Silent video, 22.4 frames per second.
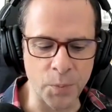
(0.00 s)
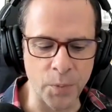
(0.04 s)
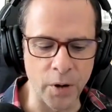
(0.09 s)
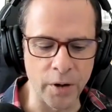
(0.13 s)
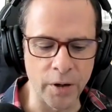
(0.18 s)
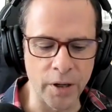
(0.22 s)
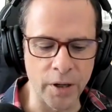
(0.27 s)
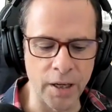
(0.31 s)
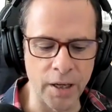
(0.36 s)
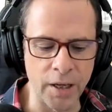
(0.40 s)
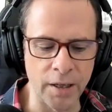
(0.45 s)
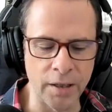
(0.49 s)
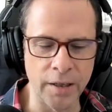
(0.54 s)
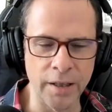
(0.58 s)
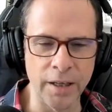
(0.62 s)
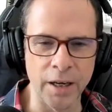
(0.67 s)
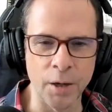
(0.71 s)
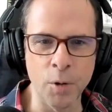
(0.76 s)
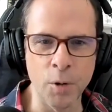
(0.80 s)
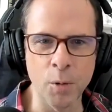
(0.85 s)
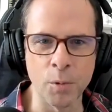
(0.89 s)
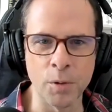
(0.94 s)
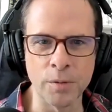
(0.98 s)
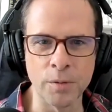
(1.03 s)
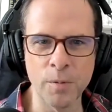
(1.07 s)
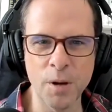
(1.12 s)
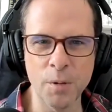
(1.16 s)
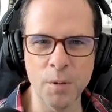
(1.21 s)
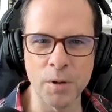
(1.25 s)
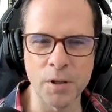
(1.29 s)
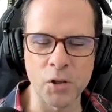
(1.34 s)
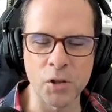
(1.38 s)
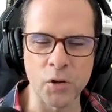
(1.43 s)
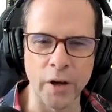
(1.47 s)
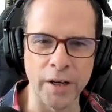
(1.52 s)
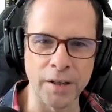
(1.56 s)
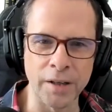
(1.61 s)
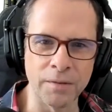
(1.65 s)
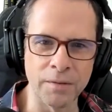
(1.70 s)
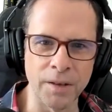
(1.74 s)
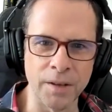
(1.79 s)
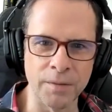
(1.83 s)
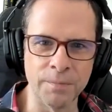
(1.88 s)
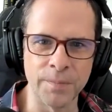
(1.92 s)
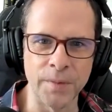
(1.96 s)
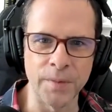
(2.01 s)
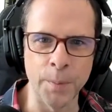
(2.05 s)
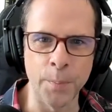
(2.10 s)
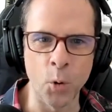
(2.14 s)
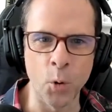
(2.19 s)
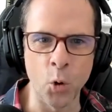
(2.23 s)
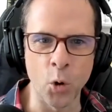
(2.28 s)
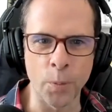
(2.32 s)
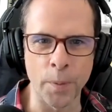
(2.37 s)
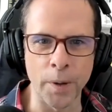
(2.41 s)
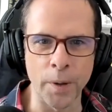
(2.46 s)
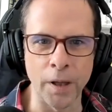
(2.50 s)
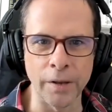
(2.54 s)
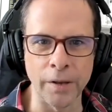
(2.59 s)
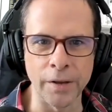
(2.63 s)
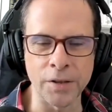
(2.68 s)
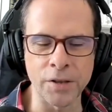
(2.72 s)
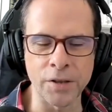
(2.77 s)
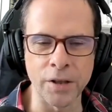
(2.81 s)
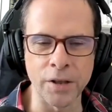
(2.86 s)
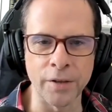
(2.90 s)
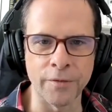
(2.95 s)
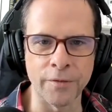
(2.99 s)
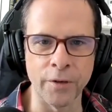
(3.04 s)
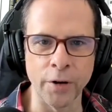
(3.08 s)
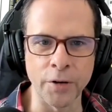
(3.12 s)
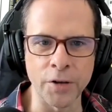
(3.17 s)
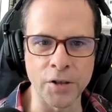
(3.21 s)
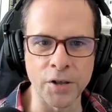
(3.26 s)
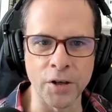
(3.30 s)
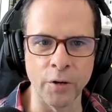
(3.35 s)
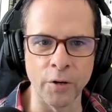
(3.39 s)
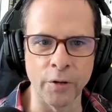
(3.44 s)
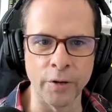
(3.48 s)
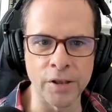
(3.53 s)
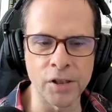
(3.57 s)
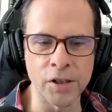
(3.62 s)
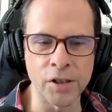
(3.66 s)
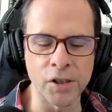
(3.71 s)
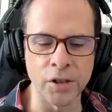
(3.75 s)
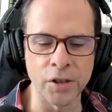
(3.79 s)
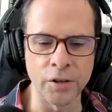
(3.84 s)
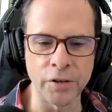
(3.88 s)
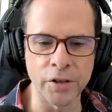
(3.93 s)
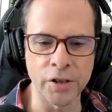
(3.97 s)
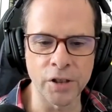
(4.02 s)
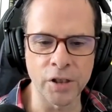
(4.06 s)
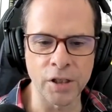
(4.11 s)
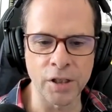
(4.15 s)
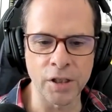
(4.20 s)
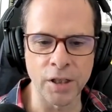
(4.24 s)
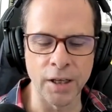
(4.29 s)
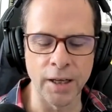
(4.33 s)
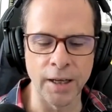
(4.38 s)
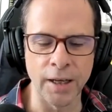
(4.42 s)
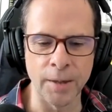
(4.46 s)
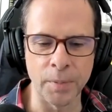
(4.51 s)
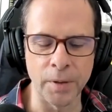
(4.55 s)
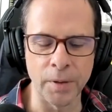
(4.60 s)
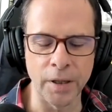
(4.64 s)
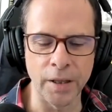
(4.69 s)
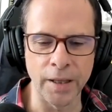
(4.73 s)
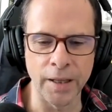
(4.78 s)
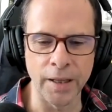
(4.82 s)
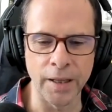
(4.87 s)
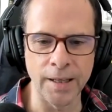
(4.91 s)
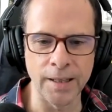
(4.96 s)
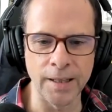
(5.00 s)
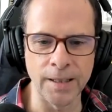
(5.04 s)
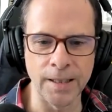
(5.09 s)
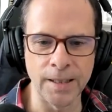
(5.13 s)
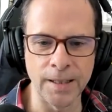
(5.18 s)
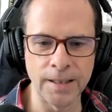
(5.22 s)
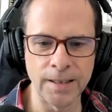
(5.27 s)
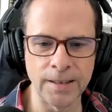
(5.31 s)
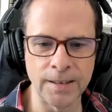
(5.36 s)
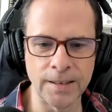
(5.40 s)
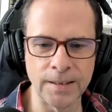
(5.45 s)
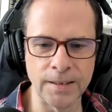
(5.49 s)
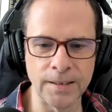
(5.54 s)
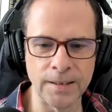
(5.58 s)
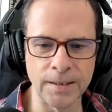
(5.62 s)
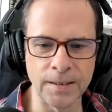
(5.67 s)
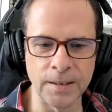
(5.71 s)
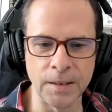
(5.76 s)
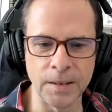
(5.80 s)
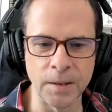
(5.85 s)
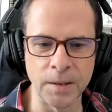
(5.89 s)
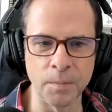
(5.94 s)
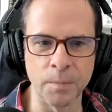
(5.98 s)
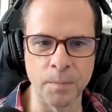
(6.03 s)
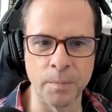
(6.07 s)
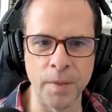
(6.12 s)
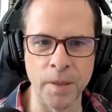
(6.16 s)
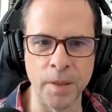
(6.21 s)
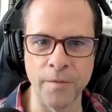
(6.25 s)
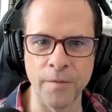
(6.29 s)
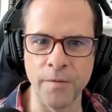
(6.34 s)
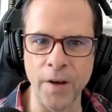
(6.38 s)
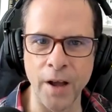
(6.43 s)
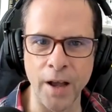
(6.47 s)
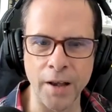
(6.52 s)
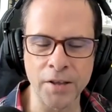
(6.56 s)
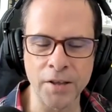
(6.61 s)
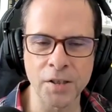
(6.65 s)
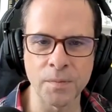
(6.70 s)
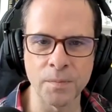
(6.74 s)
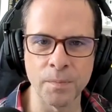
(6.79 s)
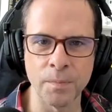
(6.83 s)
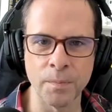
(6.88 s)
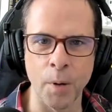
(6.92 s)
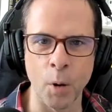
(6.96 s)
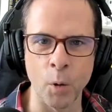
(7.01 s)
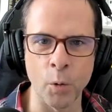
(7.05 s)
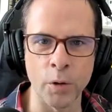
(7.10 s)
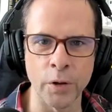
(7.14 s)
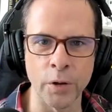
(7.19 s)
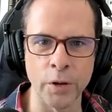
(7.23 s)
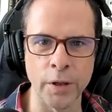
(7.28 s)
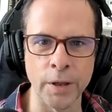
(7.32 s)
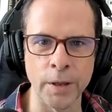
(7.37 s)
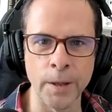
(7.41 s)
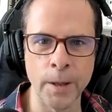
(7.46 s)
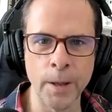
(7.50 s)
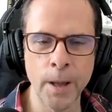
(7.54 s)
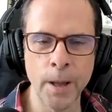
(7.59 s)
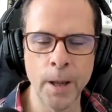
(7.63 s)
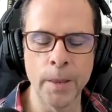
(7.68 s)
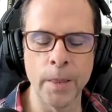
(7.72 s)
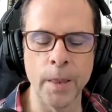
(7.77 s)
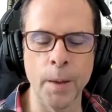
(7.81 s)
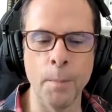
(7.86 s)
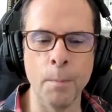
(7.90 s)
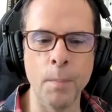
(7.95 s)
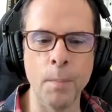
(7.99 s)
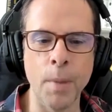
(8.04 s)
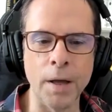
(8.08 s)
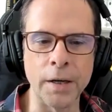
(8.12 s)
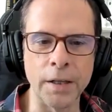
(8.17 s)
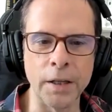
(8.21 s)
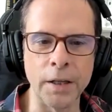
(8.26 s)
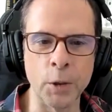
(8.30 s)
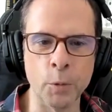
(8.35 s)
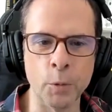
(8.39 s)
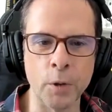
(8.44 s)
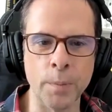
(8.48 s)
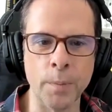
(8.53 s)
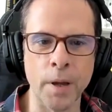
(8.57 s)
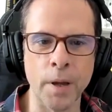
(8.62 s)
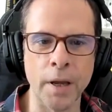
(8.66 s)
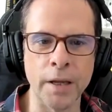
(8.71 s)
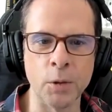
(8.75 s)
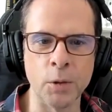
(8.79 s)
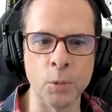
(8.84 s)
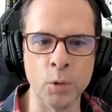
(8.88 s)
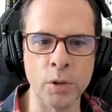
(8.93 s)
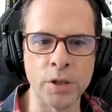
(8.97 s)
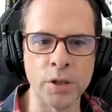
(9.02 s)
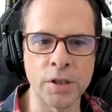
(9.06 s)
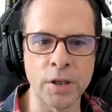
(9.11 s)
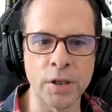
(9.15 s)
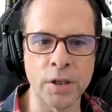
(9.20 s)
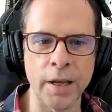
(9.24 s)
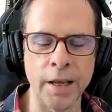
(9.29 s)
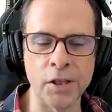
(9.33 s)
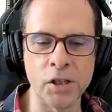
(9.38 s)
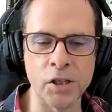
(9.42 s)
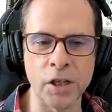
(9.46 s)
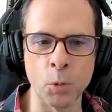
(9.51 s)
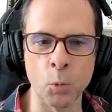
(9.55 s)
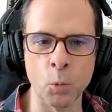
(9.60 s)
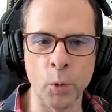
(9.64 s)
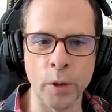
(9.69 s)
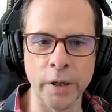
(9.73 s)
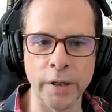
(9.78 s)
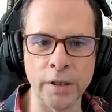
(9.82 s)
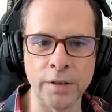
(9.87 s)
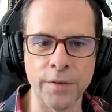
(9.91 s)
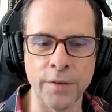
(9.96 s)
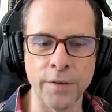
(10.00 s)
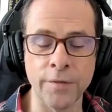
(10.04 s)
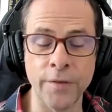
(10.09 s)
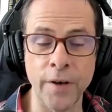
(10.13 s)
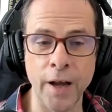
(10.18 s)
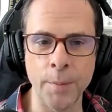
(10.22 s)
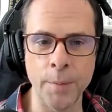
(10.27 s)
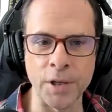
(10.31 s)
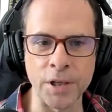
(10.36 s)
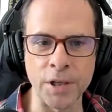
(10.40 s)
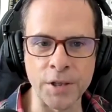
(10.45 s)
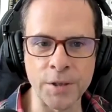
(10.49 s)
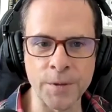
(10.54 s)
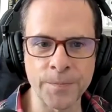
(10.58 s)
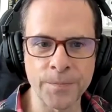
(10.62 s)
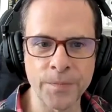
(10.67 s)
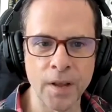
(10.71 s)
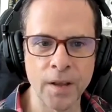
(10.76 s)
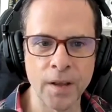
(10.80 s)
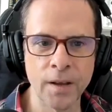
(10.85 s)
broker. We were trading the pork bellies and the frozen orange juice. But at the end, the vast bulk of the money that we made was hedging wheat for farmers,